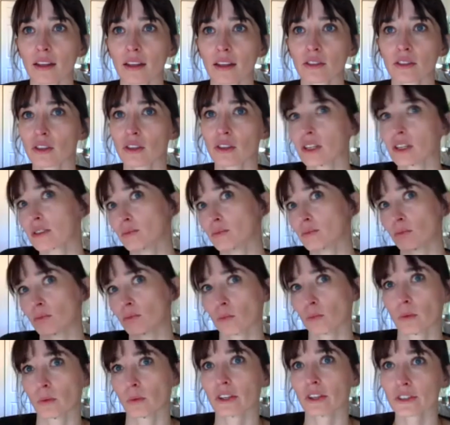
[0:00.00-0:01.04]
These
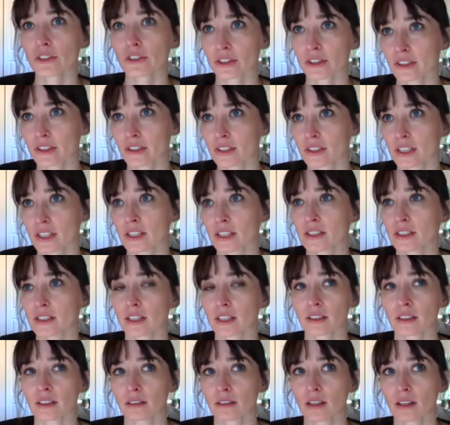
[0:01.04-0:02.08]
wildernesses
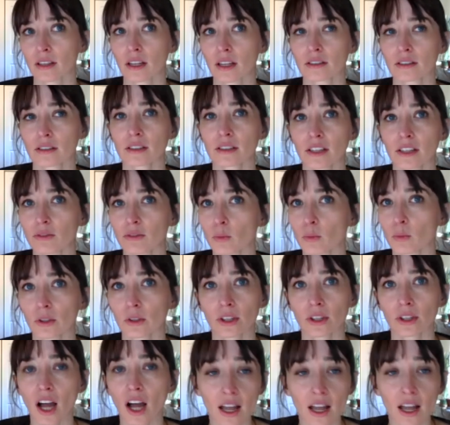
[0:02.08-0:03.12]
and stuff were
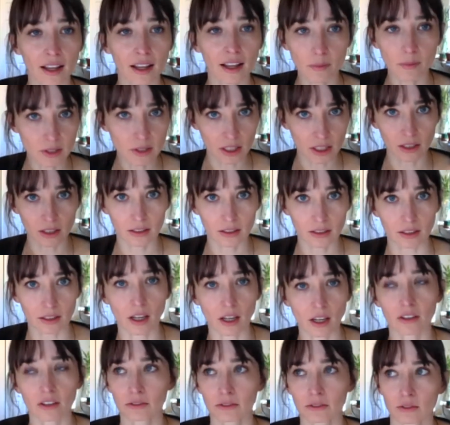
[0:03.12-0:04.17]
not empty
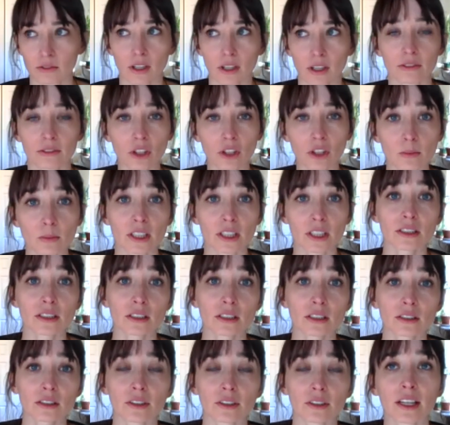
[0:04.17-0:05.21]
of
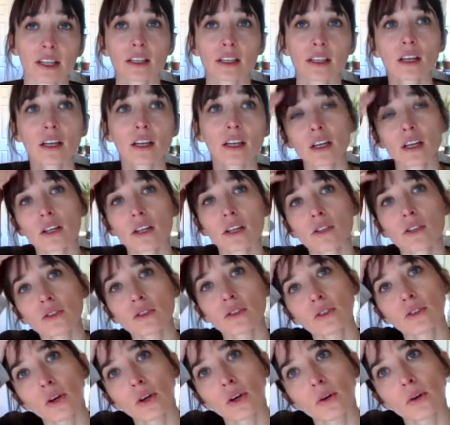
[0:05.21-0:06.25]
humans, right?
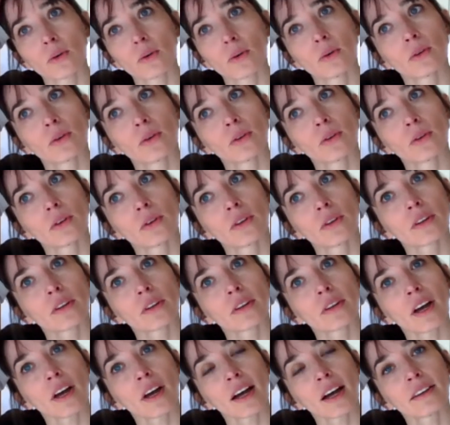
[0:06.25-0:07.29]
So
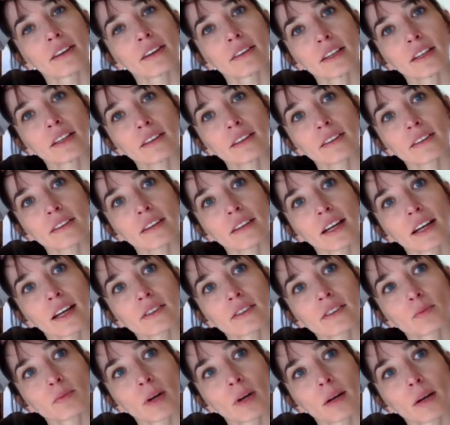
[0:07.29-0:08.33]
I think that
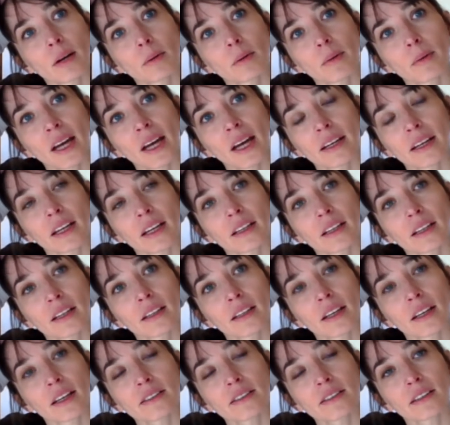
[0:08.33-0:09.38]
that's
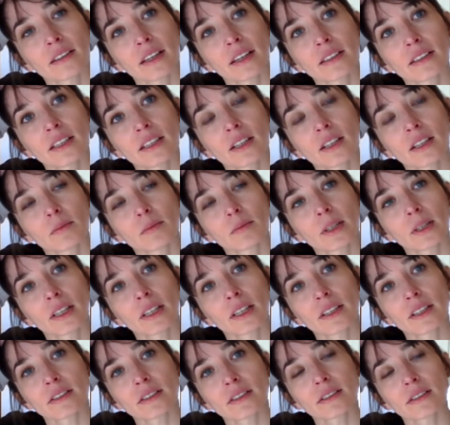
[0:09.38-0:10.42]
problematic as an idea,
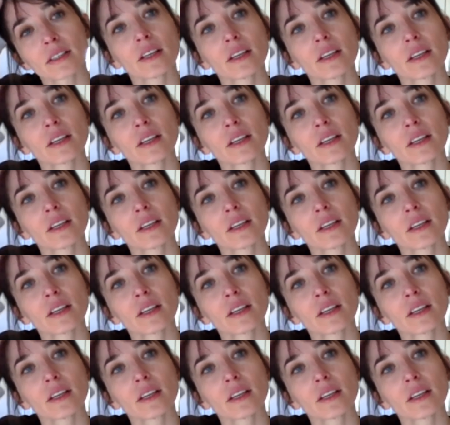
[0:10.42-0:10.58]
because